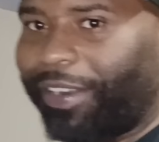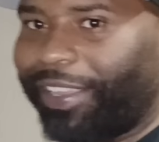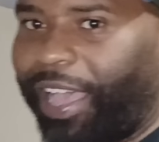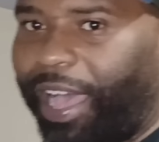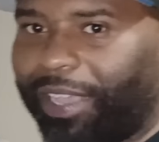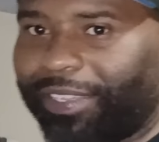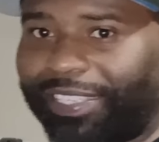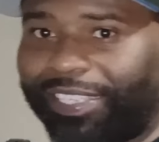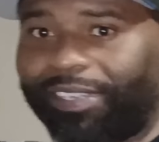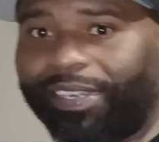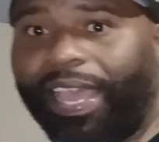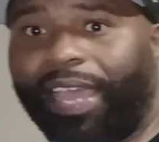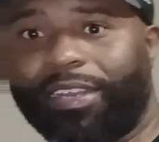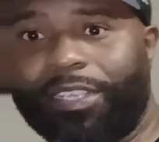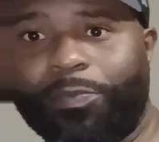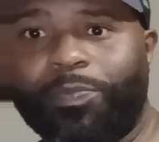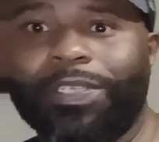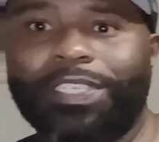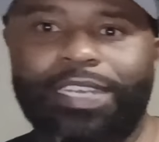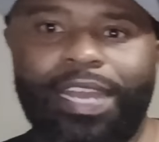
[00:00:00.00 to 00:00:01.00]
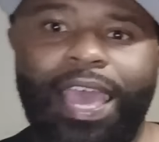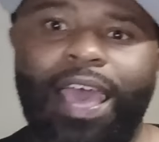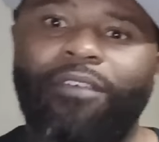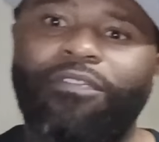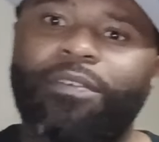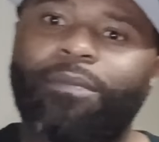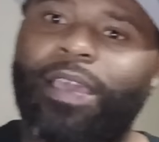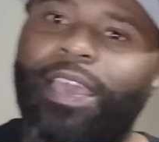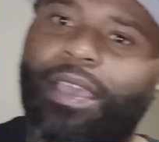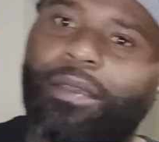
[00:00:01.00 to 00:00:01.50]
Y'all still down this bitch
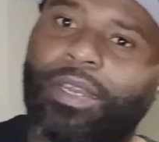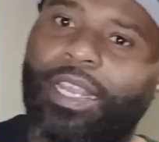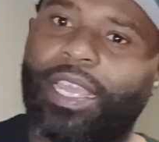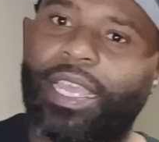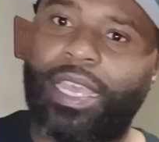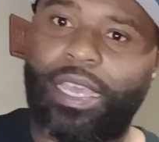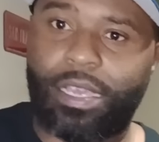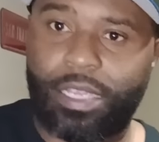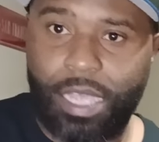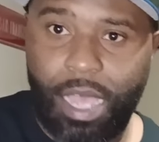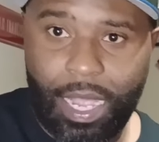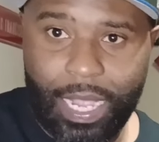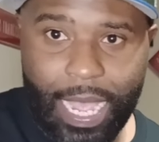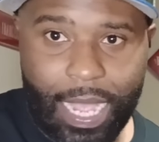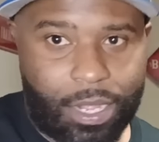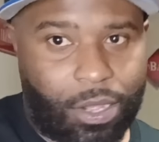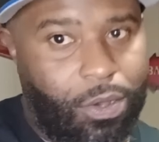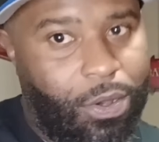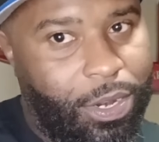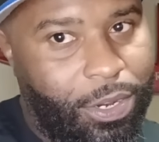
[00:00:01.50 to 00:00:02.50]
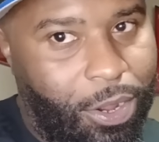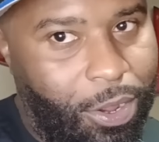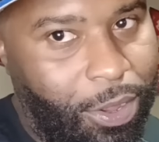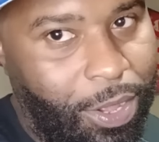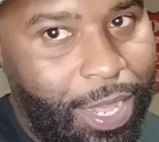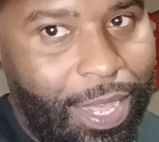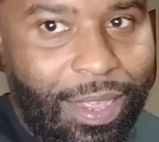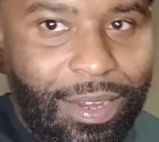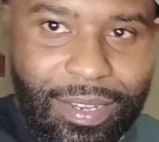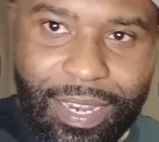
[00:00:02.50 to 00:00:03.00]
laughing, man? What the hell y'all got going on?
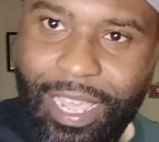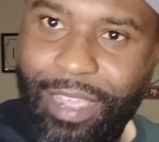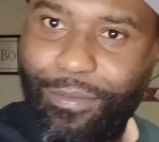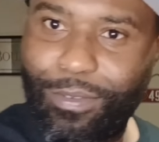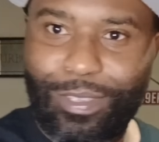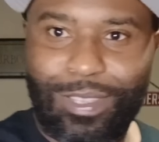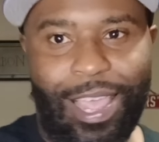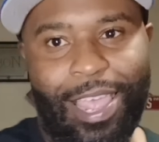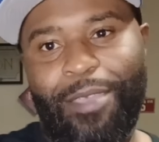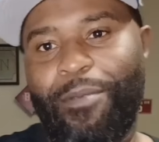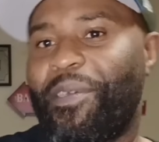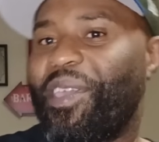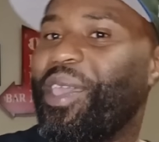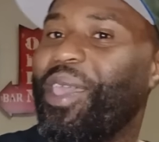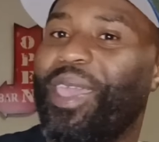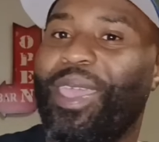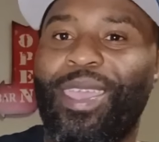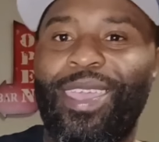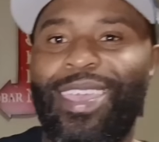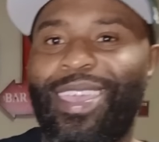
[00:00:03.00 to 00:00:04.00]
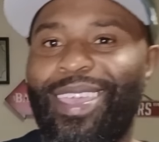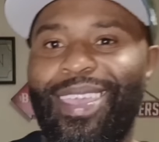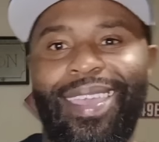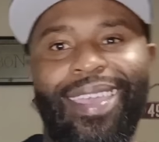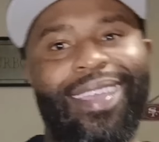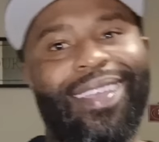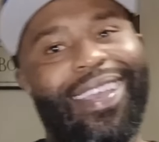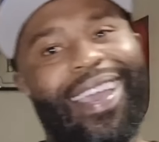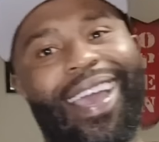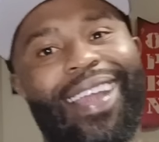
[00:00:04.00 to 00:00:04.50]
Dave was like, man,
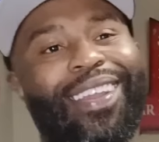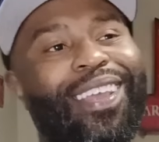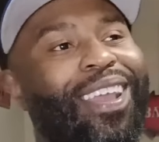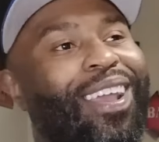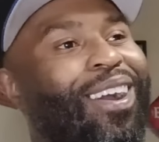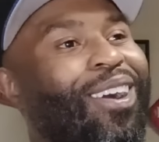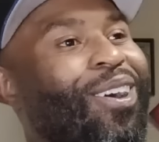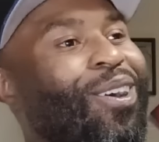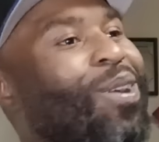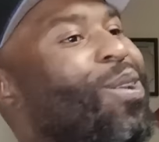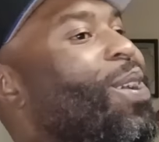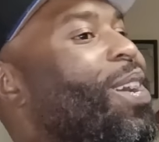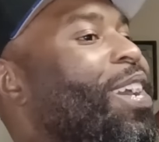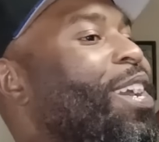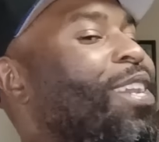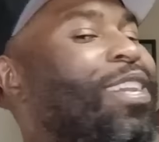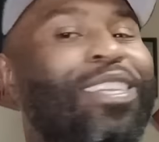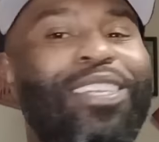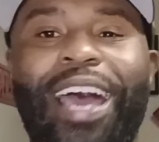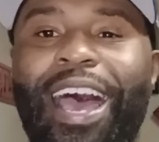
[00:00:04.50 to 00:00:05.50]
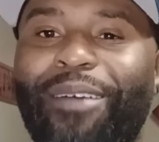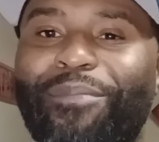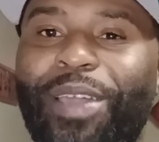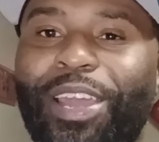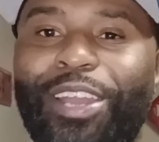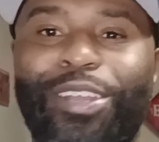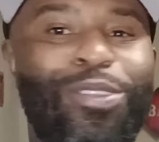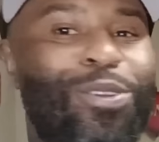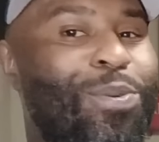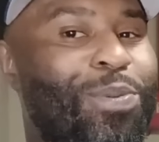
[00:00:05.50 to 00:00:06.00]
goddamn, old head, the
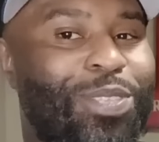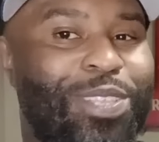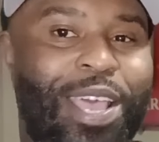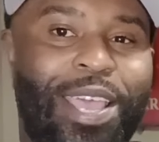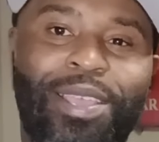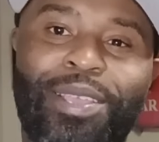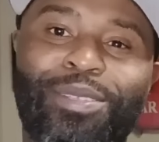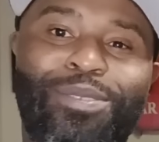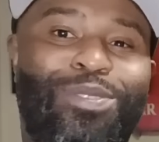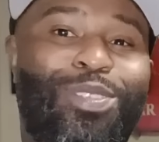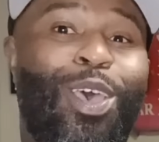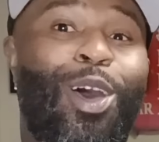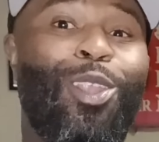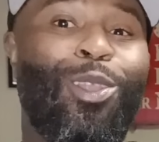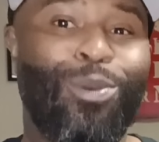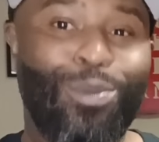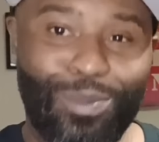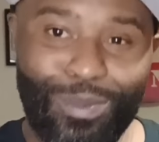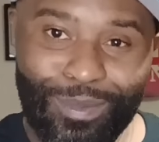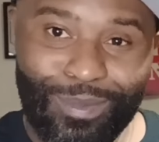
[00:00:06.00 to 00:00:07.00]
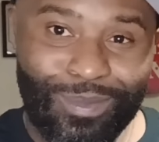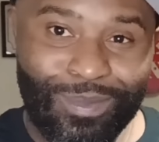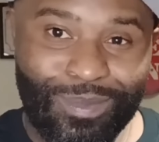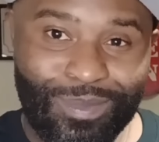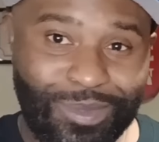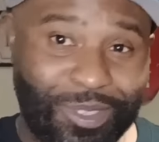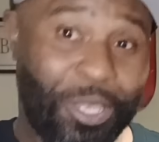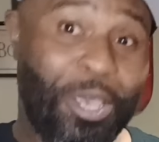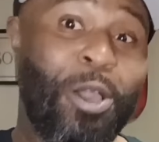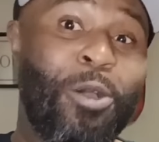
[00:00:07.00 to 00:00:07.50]
diabetic dude was like, tell
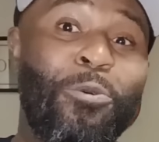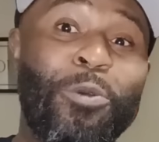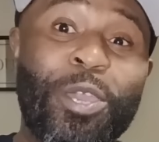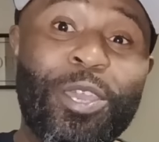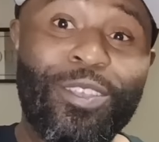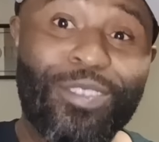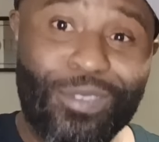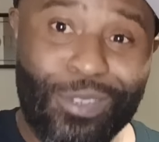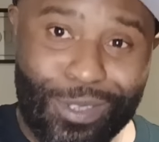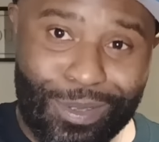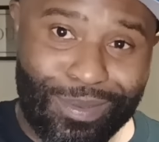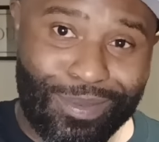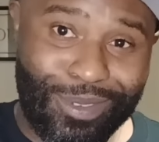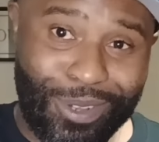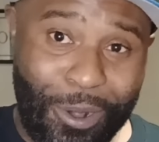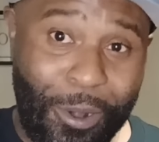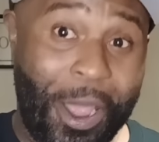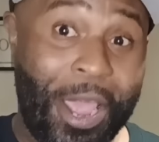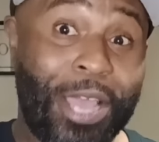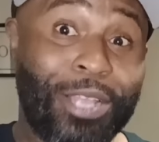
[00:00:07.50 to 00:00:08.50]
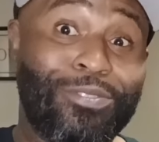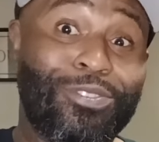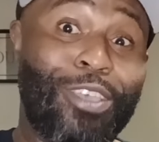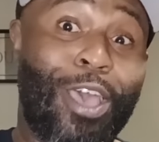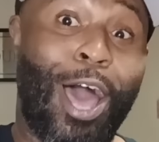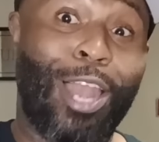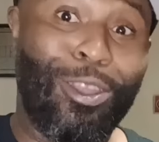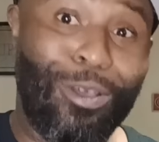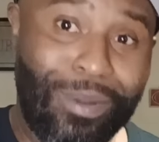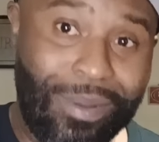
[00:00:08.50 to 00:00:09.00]
Weezy, go ahead and
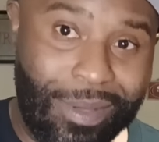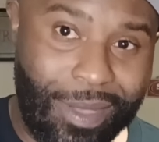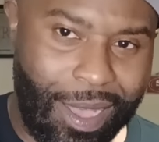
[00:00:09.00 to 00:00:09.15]
tell him.